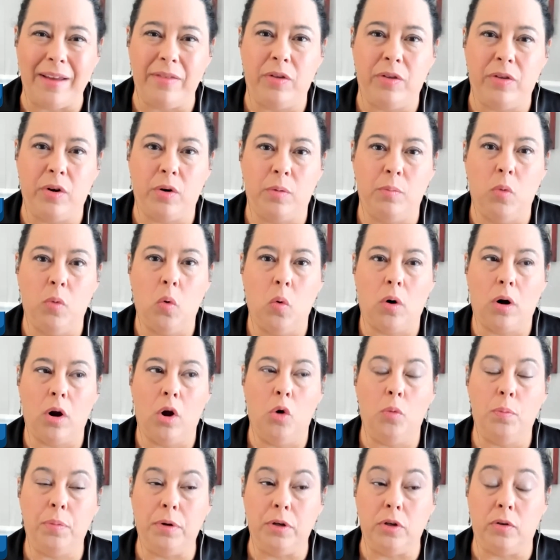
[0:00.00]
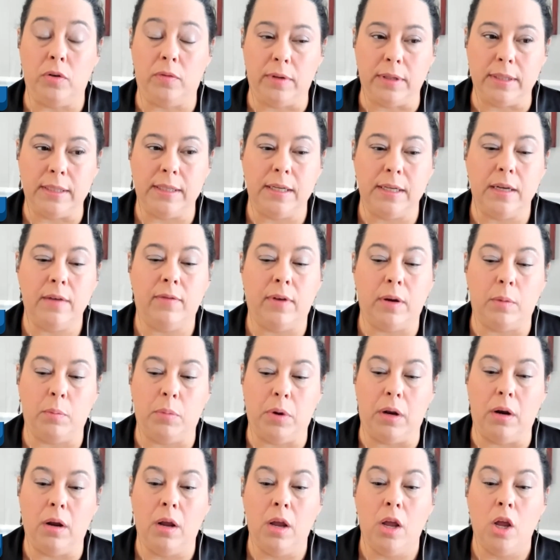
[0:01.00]
They're more open to receiving.
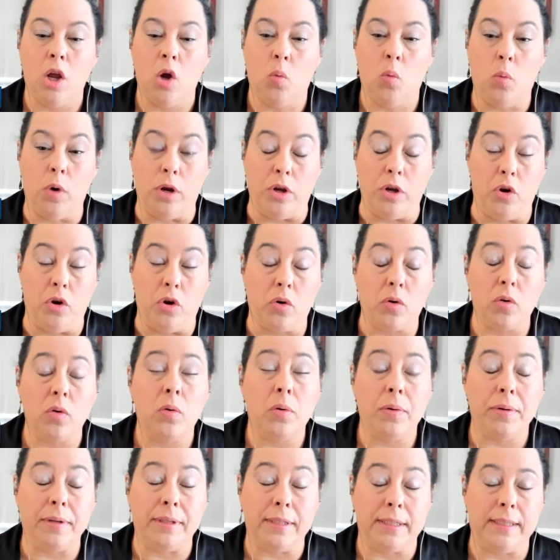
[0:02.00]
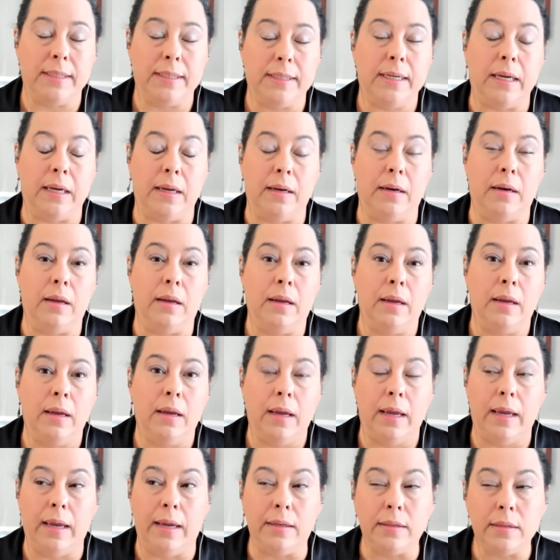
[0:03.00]
But when you're on scene
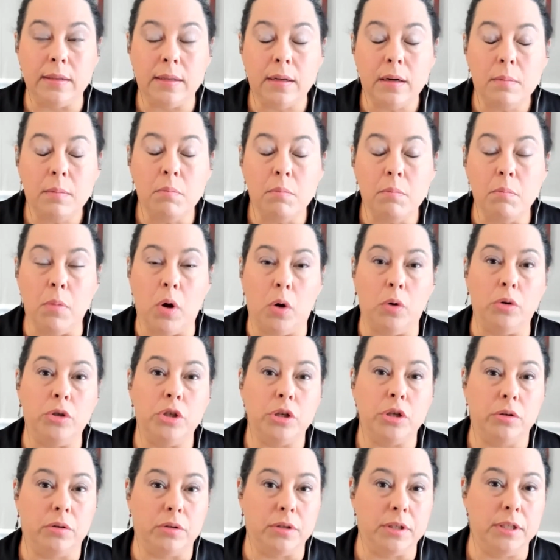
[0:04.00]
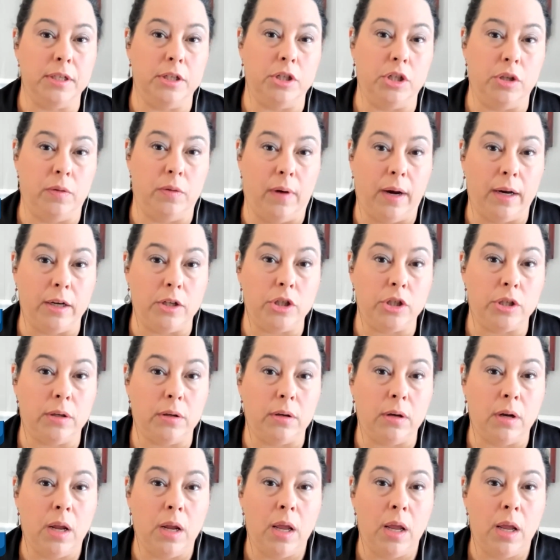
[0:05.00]
it's an emotional situation.